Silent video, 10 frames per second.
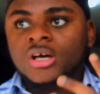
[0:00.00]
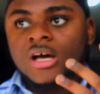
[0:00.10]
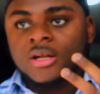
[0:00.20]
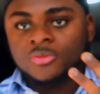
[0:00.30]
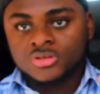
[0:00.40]

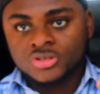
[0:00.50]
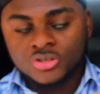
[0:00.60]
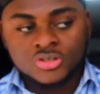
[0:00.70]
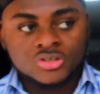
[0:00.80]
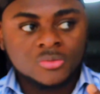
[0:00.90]
and I'm going to
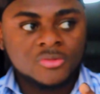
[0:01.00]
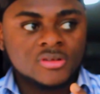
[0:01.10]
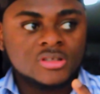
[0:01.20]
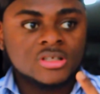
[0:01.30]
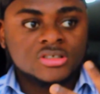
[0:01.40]
show you some
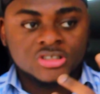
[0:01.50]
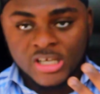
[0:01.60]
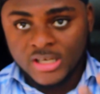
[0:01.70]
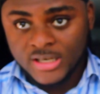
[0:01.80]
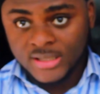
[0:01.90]
of the
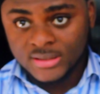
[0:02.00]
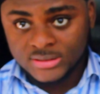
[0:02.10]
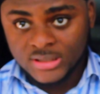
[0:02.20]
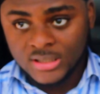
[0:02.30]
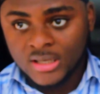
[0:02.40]
share
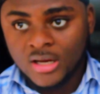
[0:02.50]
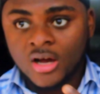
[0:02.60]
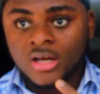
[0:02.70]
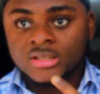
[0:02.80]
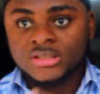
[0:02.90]
links
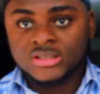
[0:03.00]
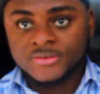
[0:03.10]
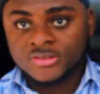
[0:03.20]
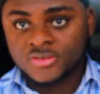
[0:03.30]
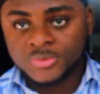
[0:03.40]
in the
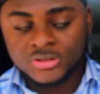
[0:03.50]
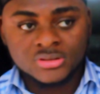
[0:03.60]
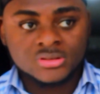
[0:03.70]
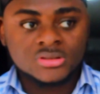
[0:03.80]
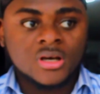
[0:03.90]

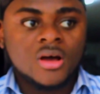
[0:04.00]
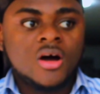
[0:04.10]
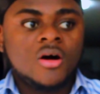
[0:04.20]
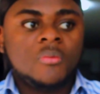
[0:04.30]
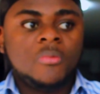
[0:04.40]
description
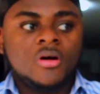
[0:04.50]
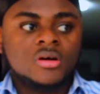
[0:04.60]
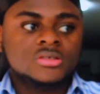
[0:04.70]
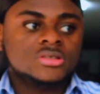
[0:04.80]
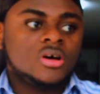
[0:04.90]

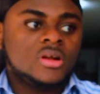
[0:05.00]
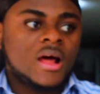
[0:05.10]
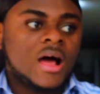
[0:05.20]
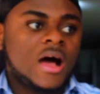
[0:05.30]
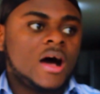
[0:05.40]
box on
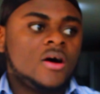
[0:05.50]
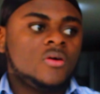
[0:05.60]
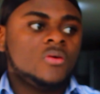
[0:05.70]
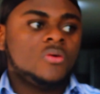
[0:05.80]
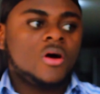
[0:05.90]

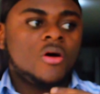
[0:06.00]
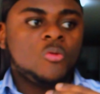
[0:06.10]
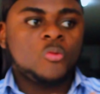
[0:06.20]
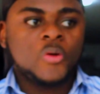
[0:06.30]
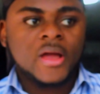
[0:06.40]
how
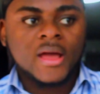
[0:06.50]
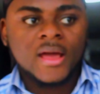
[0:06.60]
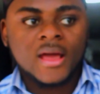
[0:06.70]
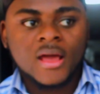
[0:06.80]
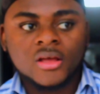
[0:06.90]
and
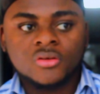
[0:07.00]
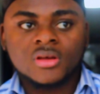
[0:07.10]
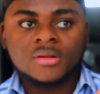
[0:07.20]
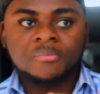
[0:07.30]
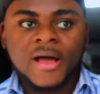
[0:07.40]
where you
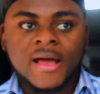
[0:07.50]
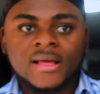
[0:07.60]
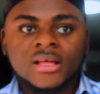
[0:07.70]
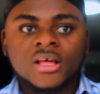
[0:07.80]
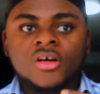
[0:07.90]
can
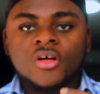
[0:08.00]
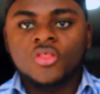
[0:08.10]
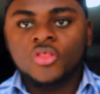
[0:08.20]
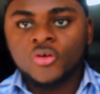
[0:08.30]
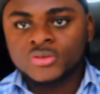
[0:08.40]
buy
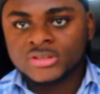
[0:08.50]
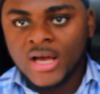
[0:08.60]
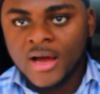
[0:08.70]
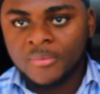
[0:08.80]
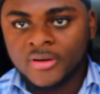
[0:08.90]
those
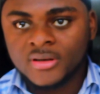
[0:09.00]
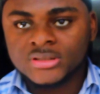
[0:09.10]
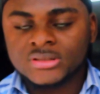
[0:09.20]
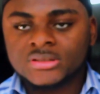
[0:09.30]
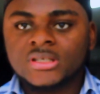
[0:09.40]

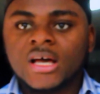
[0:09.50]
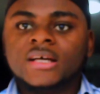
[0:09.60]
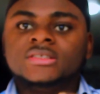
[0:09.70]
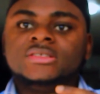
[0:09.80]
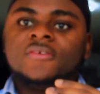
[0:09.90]
cameras
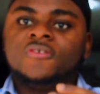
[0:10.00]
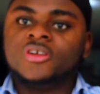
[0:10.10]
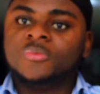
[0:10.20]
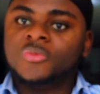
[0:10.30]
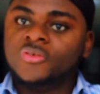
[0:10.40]
at
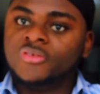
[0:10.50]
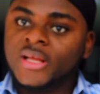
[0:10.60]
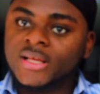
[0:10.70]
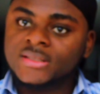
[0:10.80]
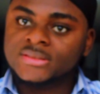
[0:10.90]
affordable
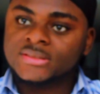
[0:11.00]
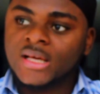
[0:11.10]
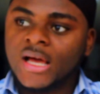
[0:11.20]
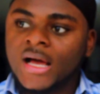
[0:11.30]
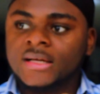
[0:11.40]

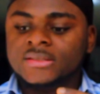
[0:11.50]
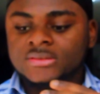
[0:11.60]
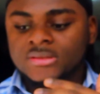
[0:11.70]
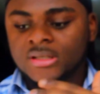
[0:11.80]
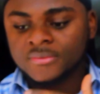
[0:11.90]
rates. And